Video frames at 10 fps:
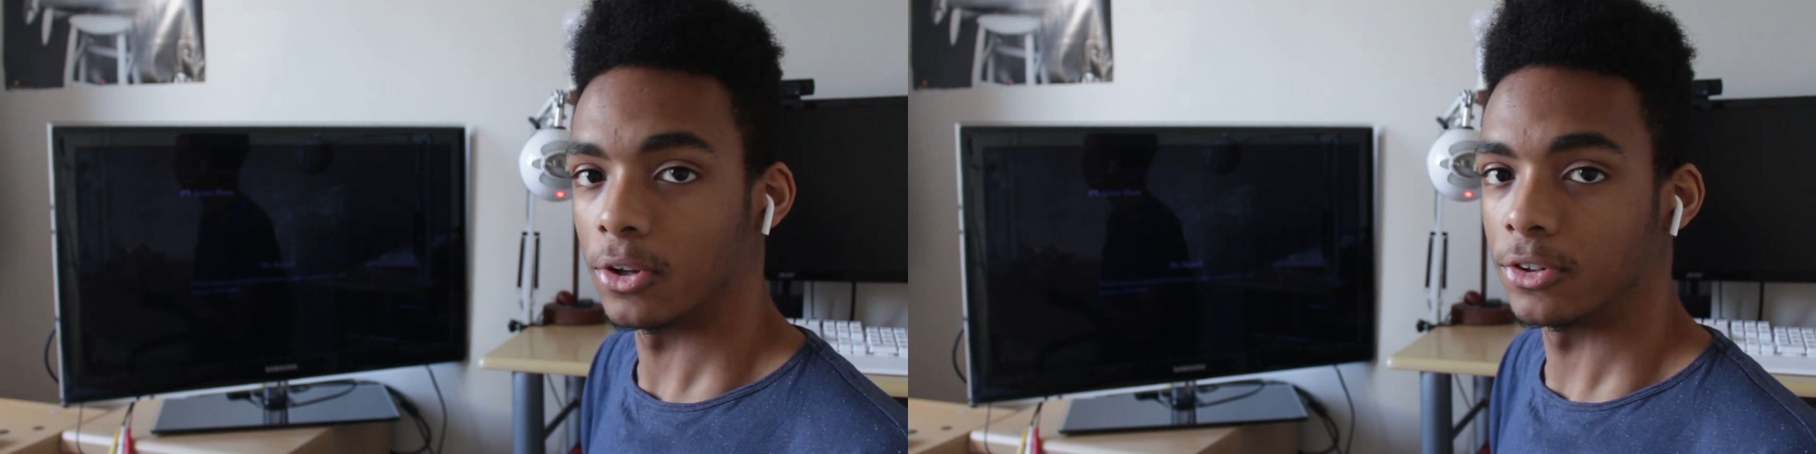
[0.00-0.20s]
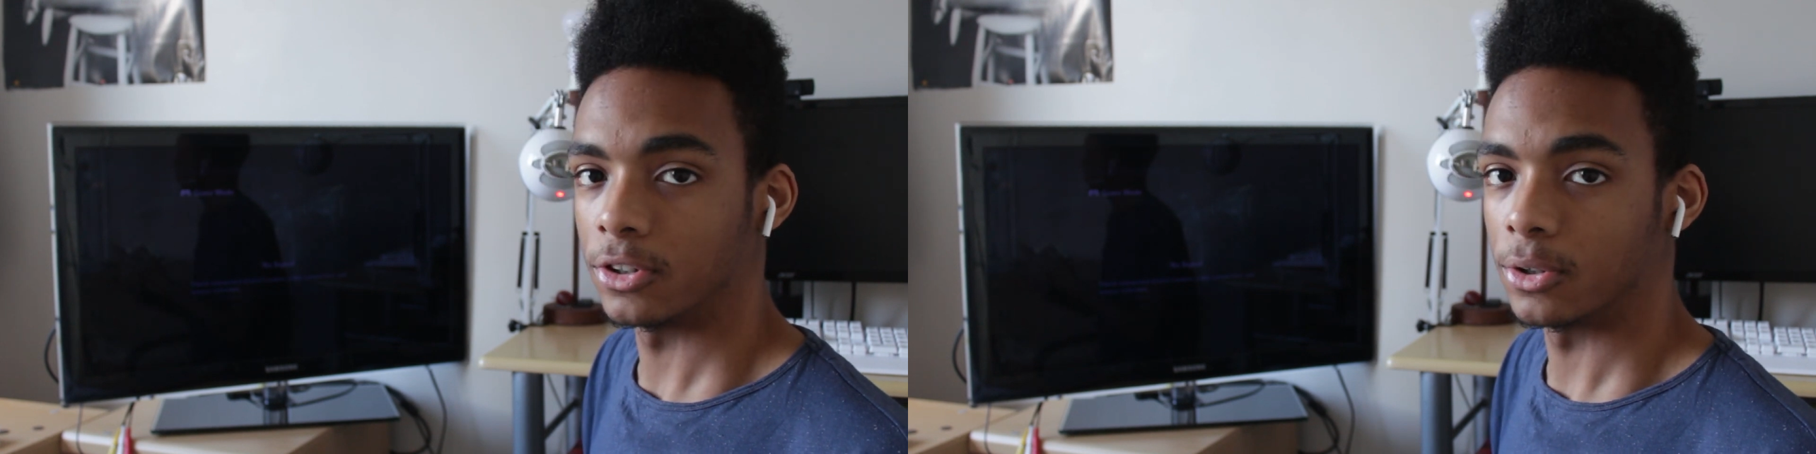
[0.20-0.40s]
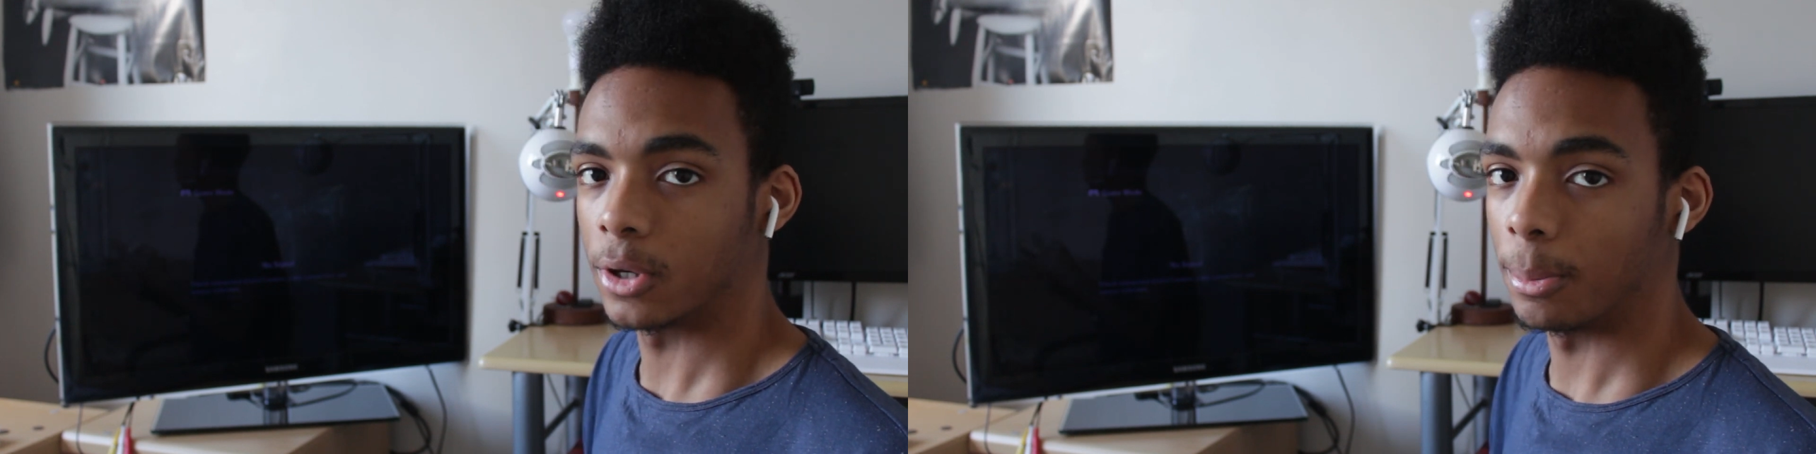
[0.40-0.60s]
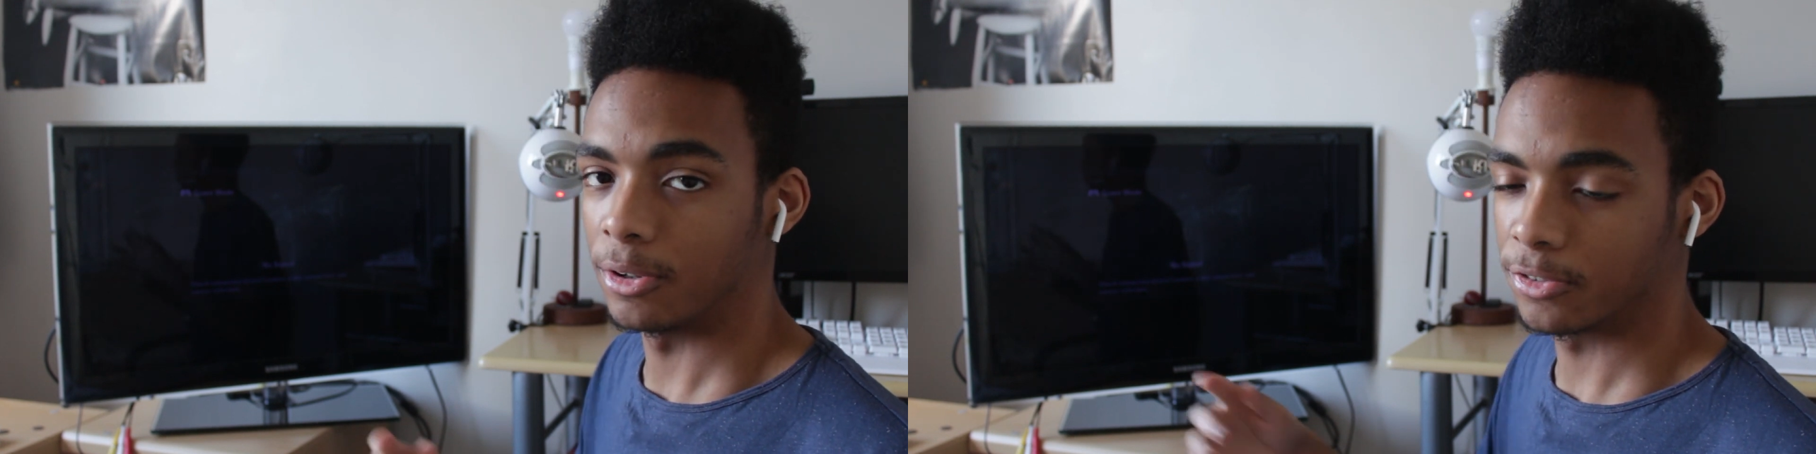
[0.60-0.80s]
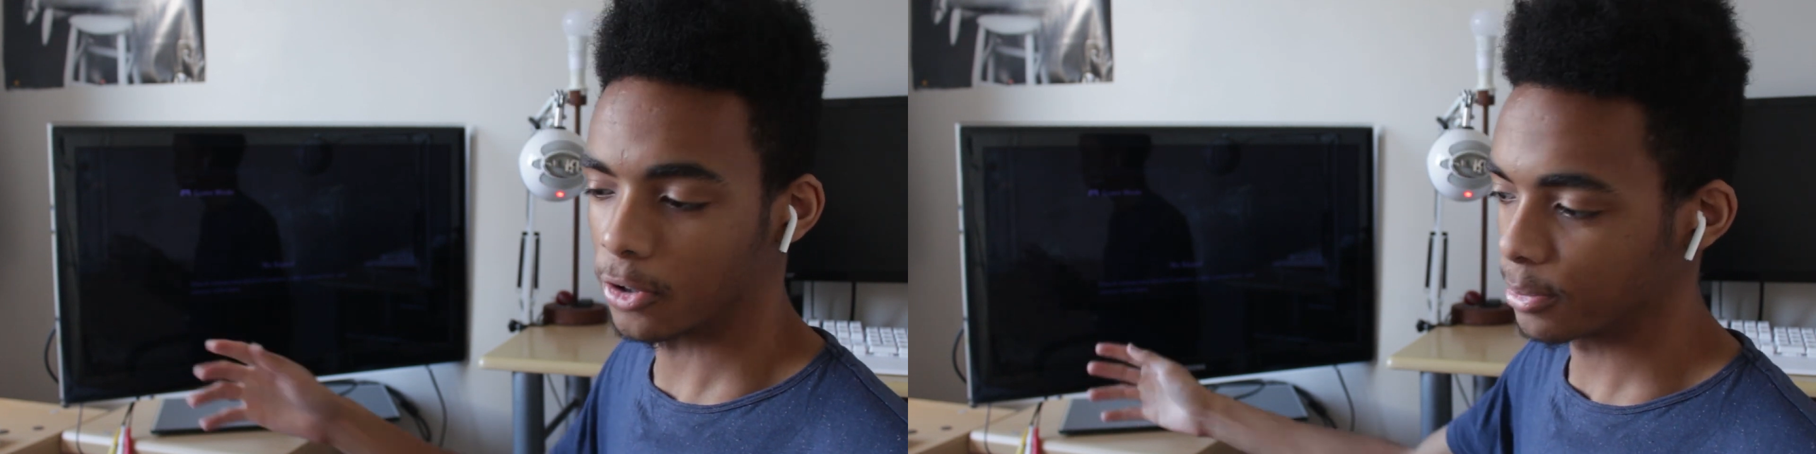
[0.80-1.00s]
audio
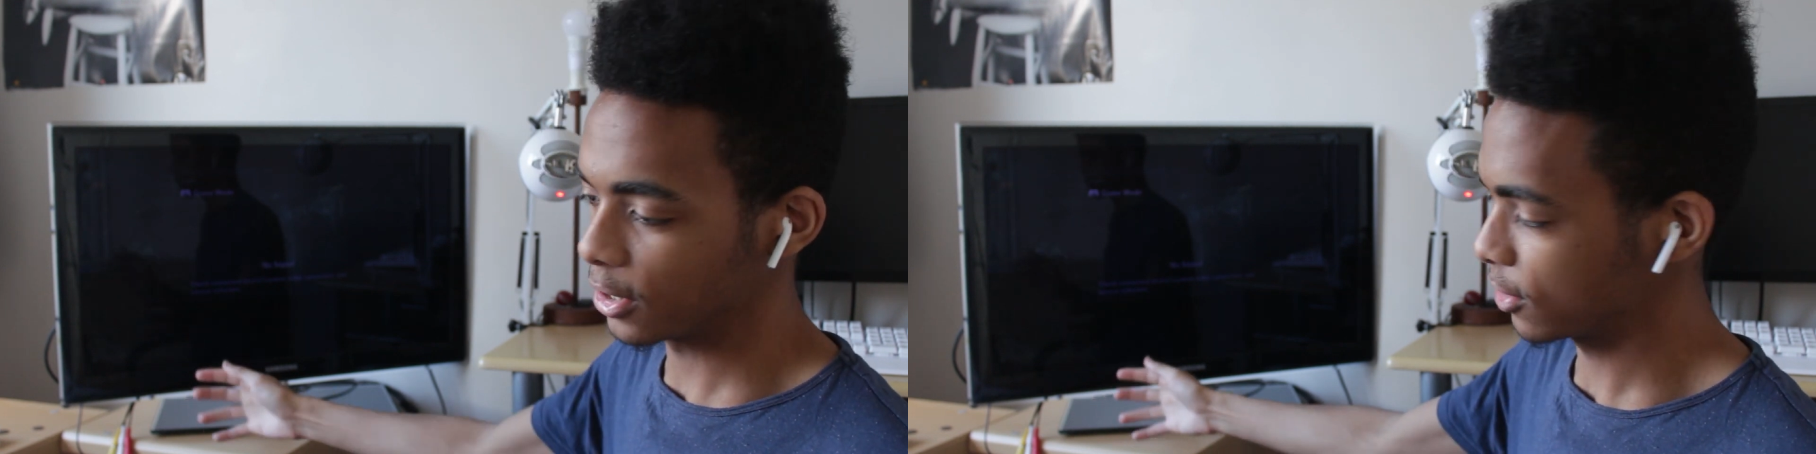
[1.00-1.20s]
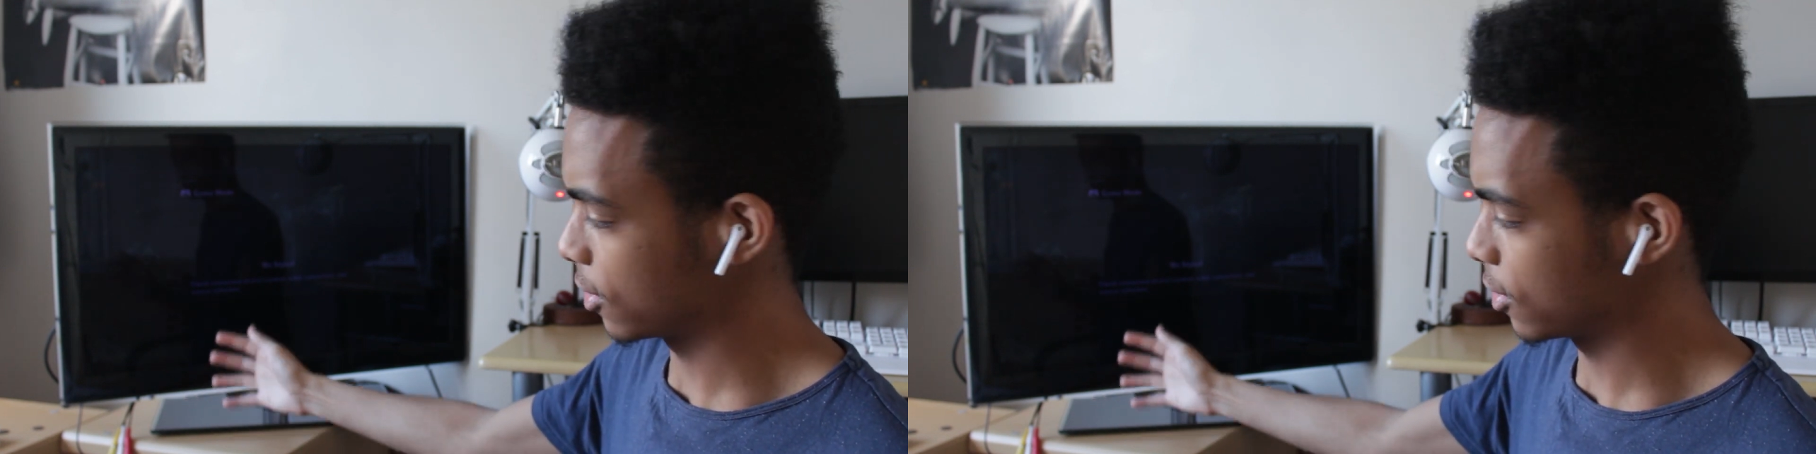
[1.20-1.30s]
coming from this